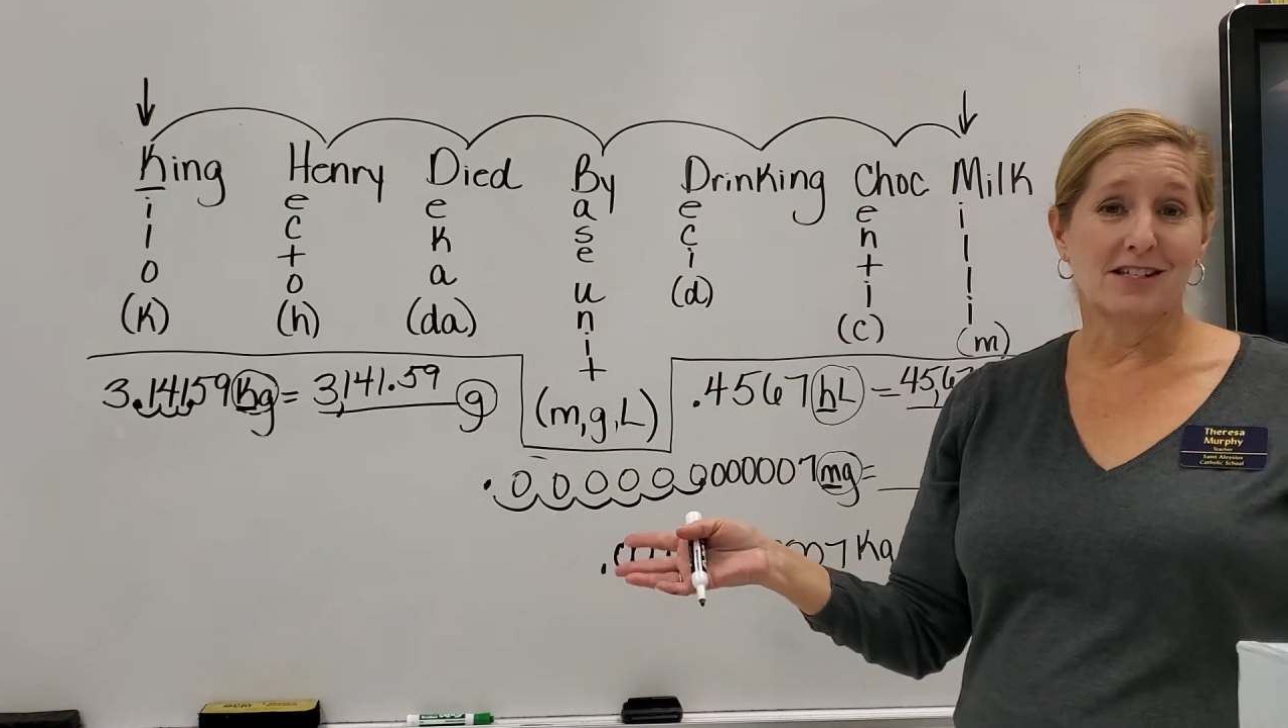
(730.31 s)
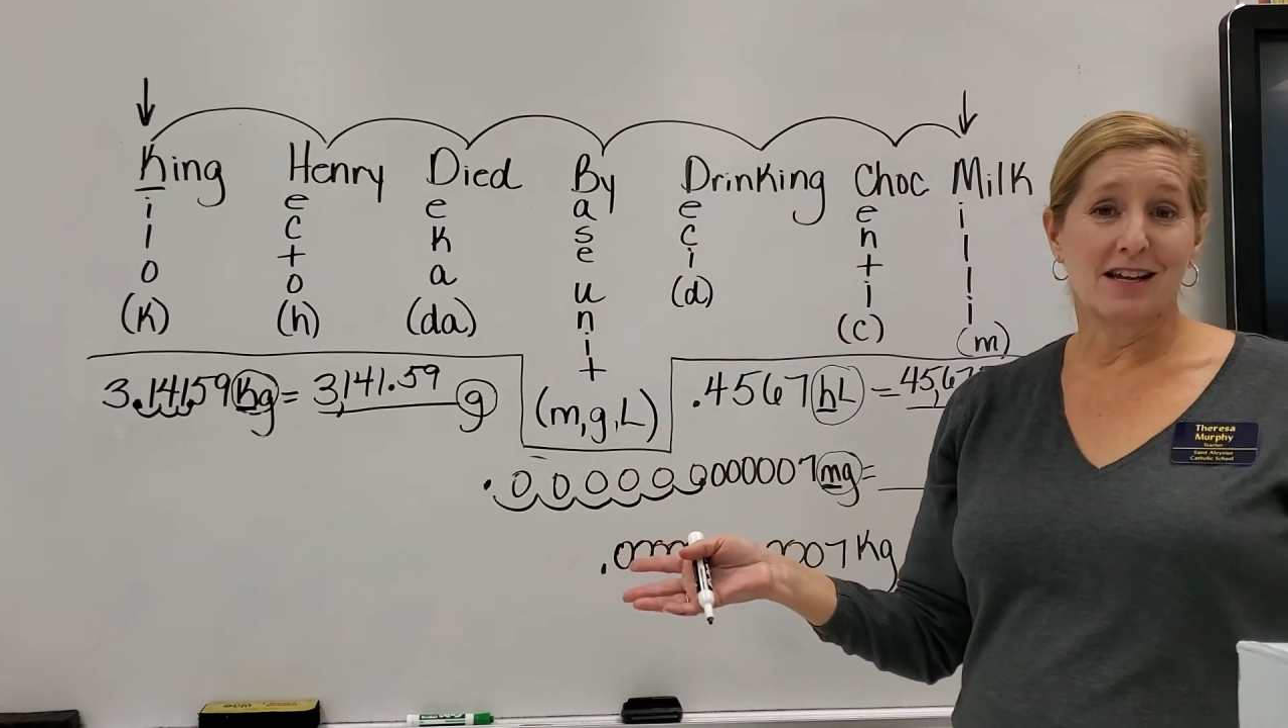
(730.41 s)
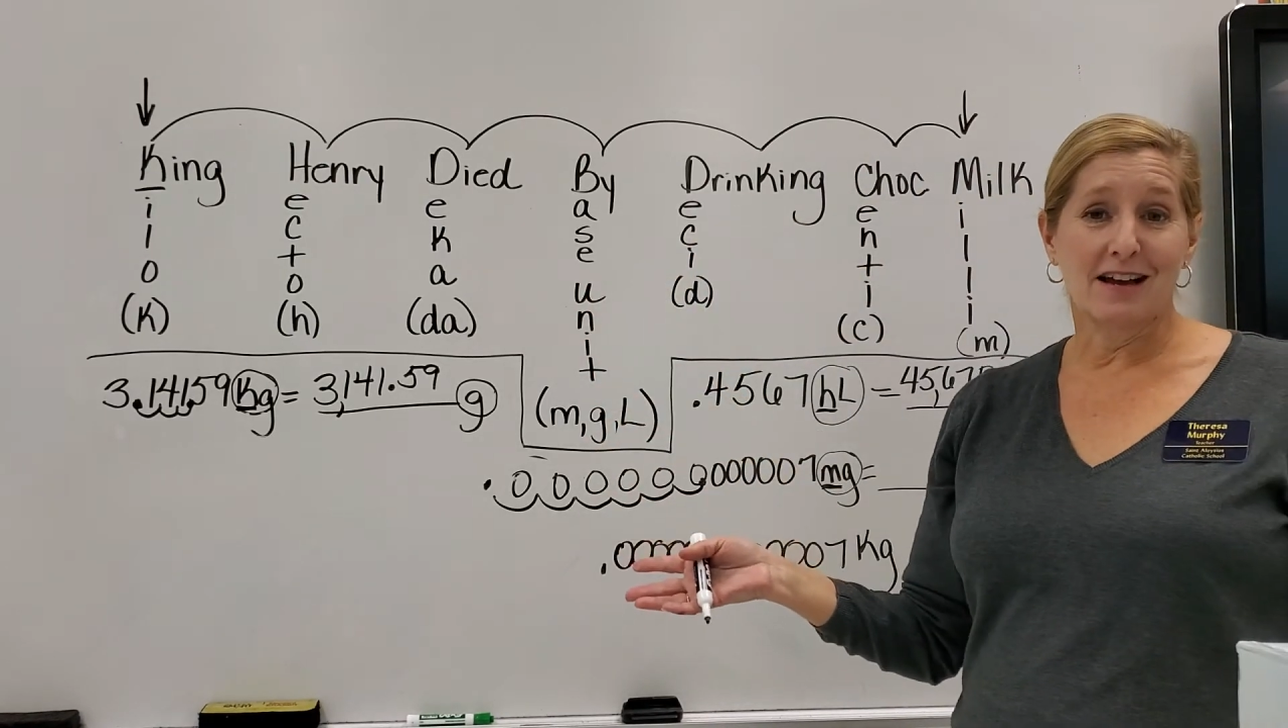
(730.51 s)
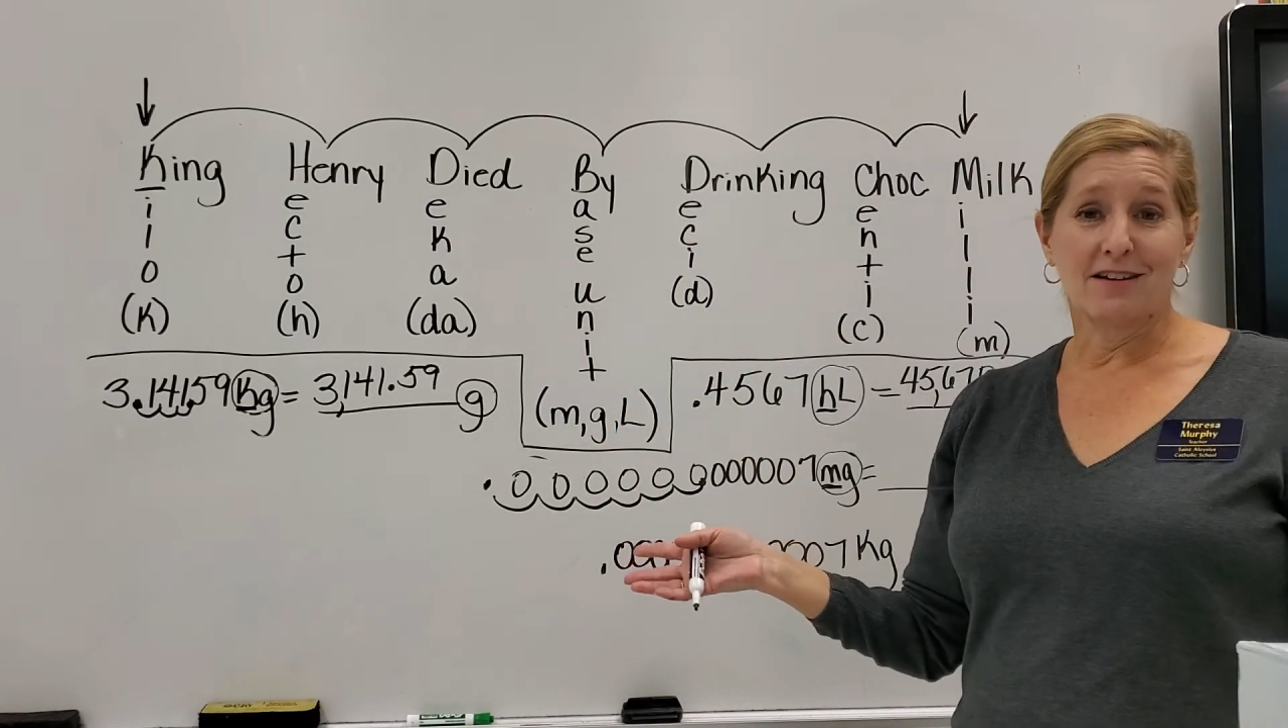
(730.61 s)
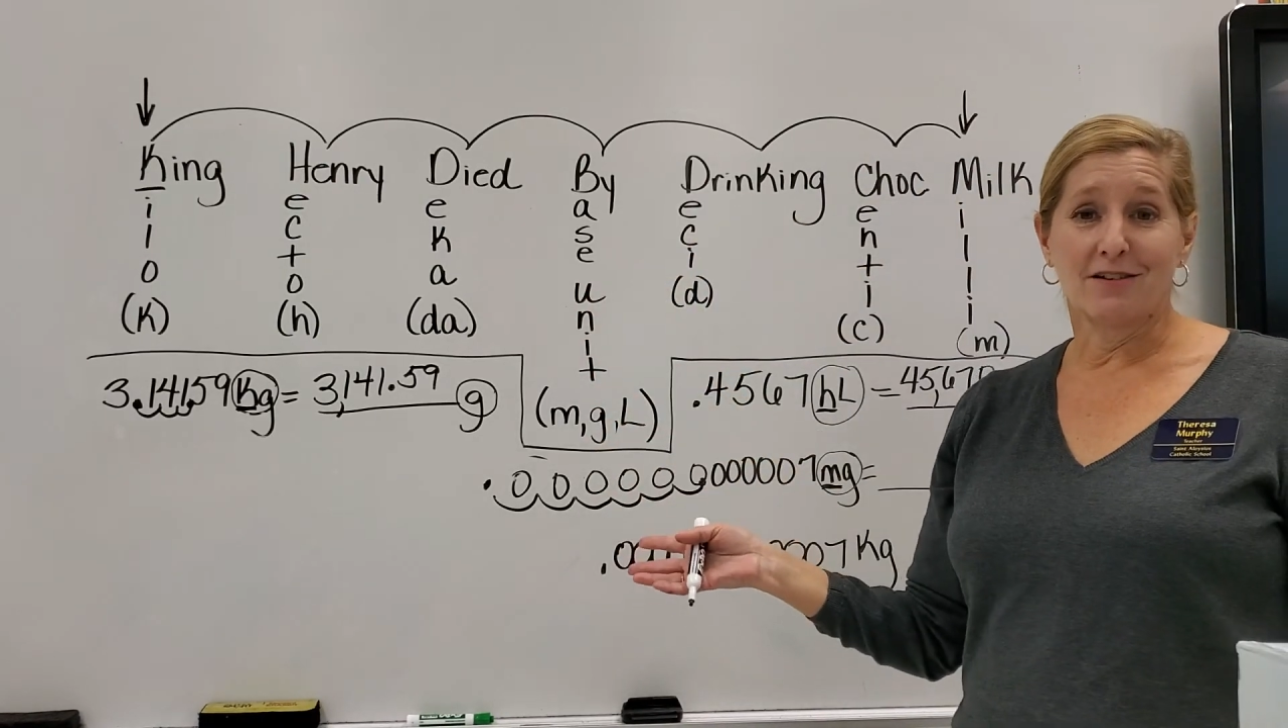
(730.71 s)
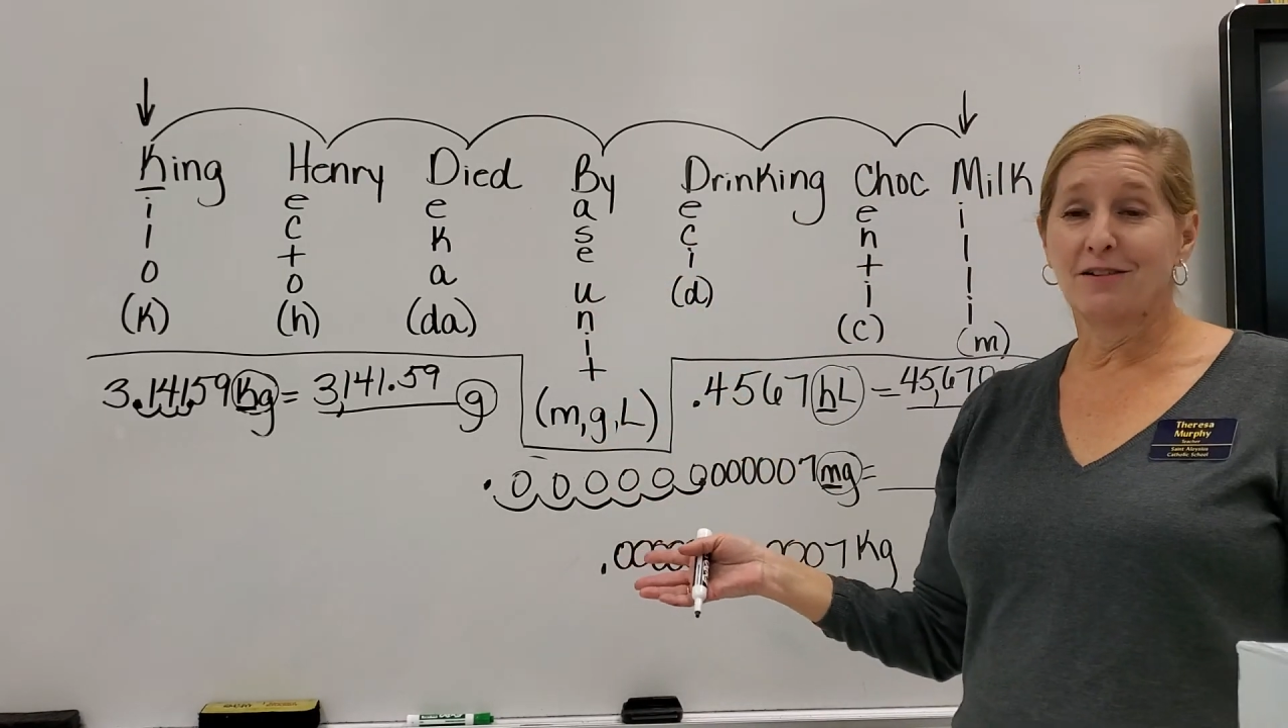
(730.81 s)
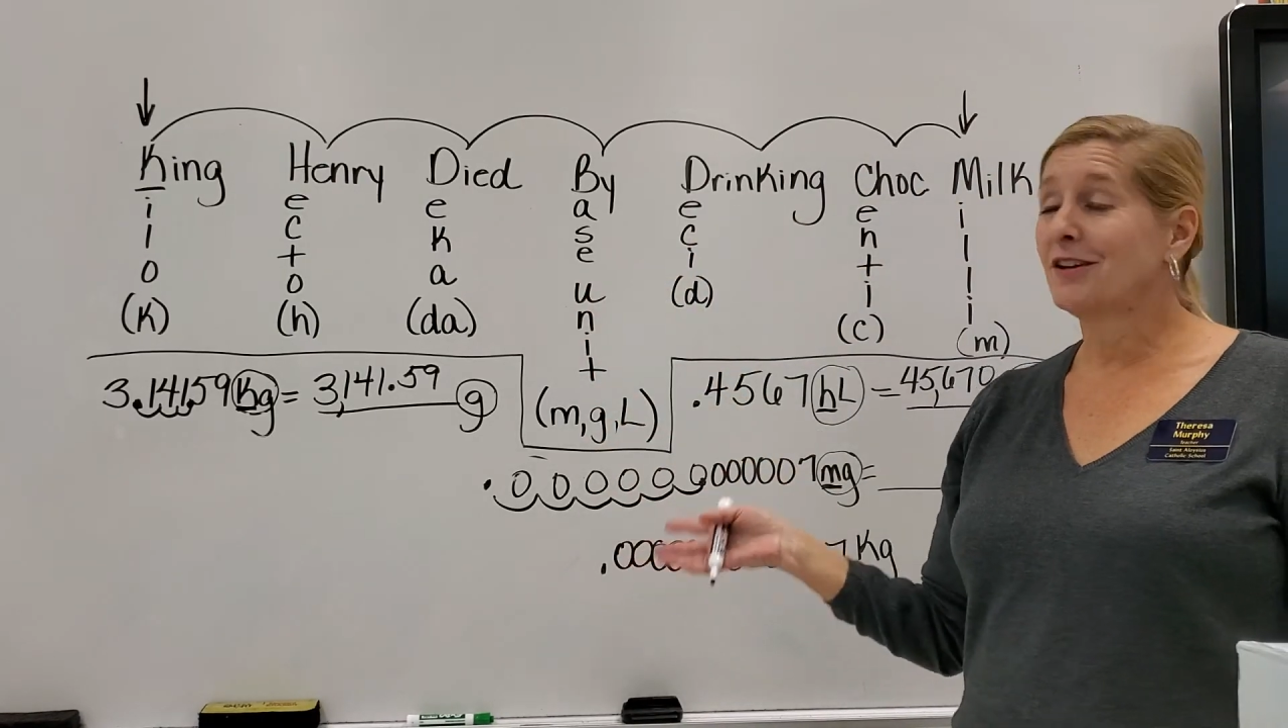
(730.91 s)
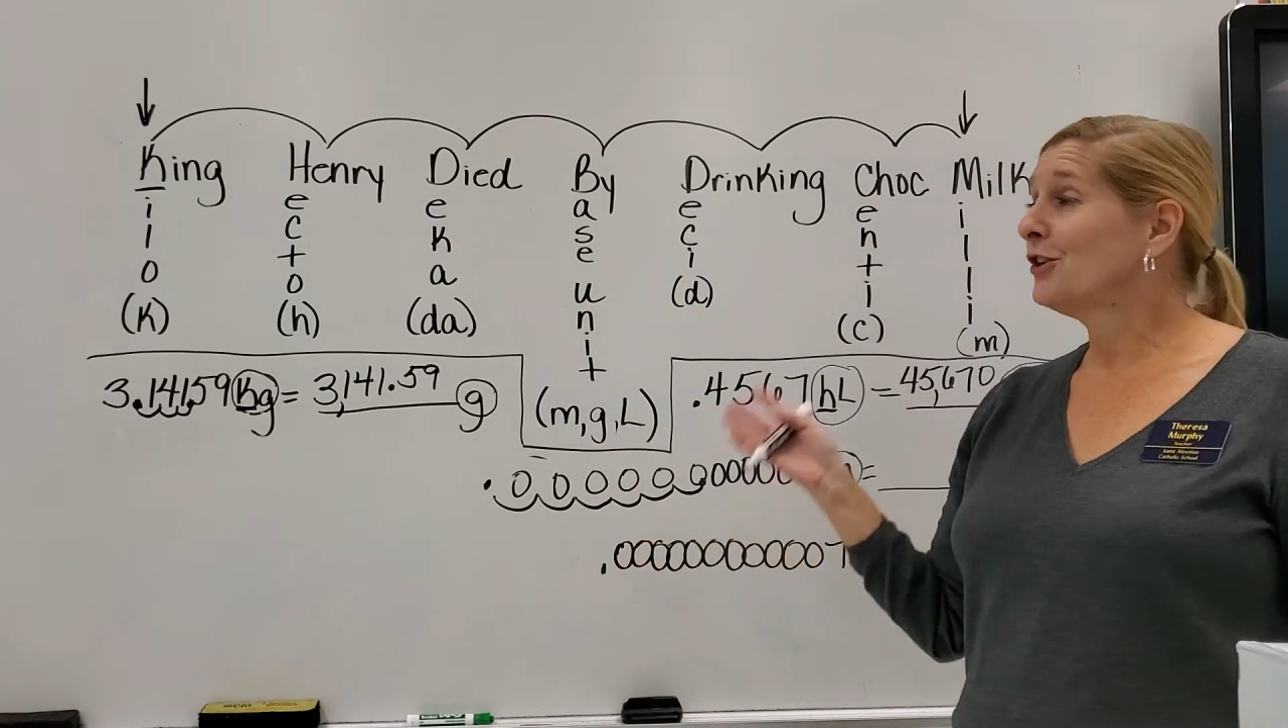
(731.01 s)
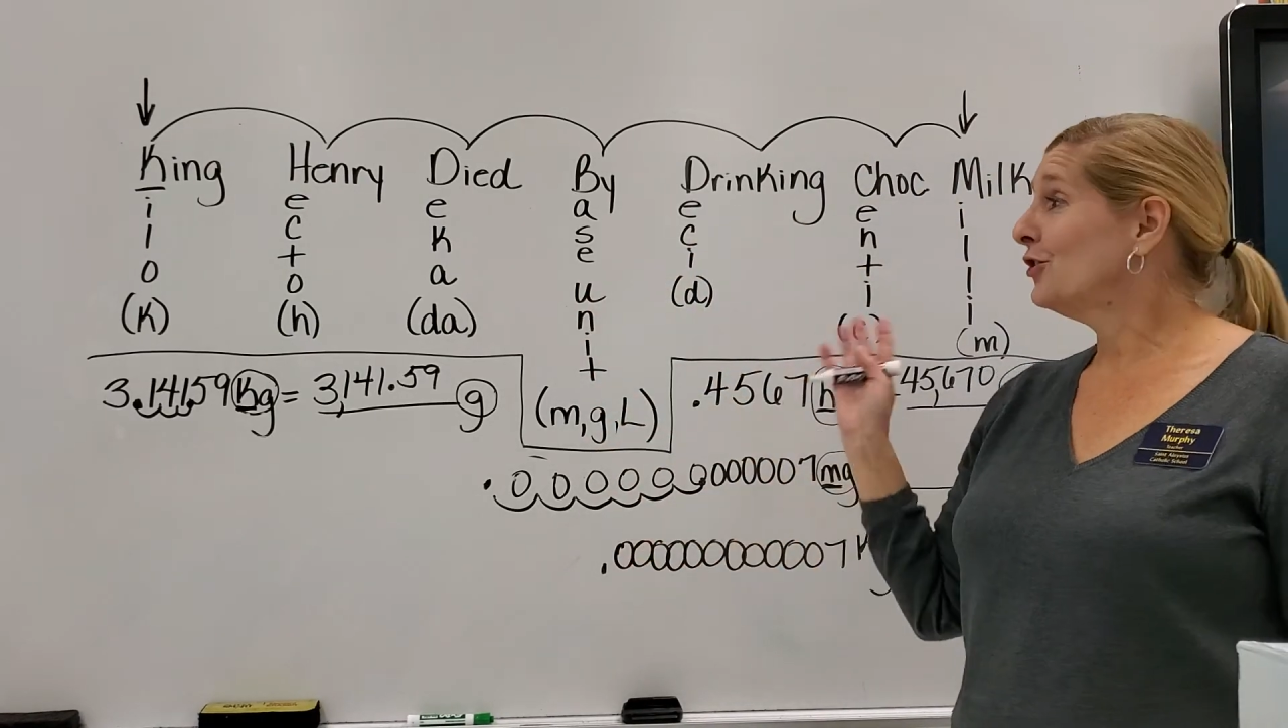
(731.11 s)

scale.